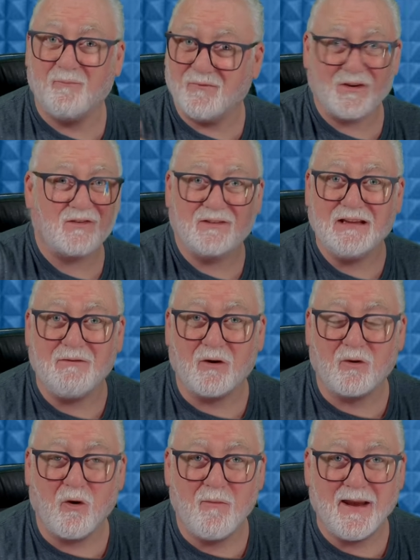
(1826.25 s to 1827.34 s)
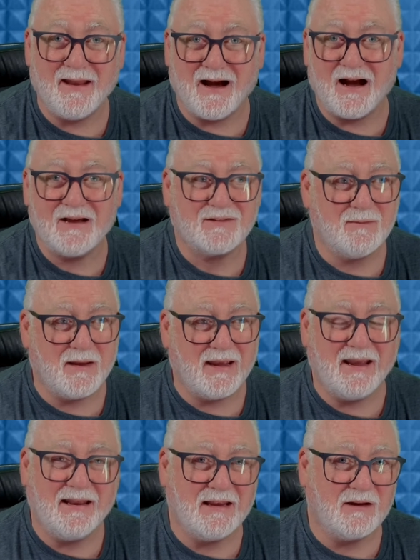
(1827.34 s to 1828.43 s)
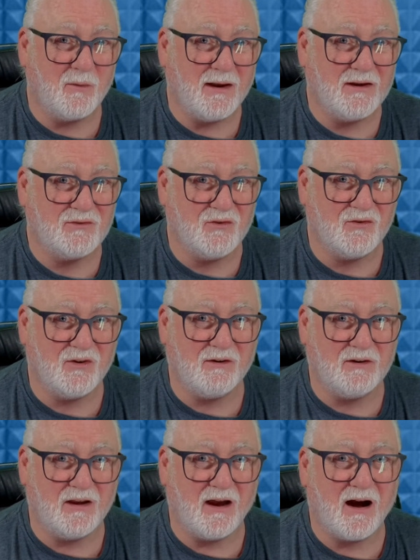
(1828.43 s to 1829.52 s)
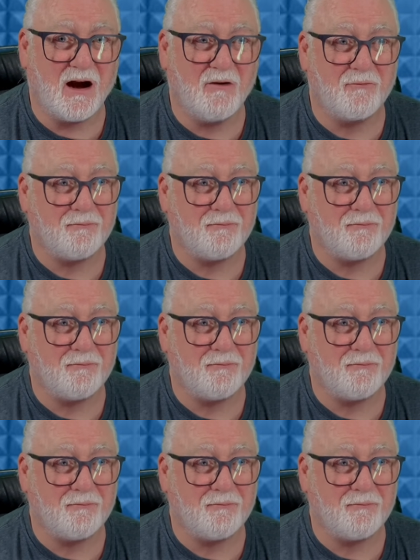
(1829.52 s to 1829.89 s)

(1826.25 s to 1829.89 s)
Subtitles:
just leave a comment asking me any questions you have,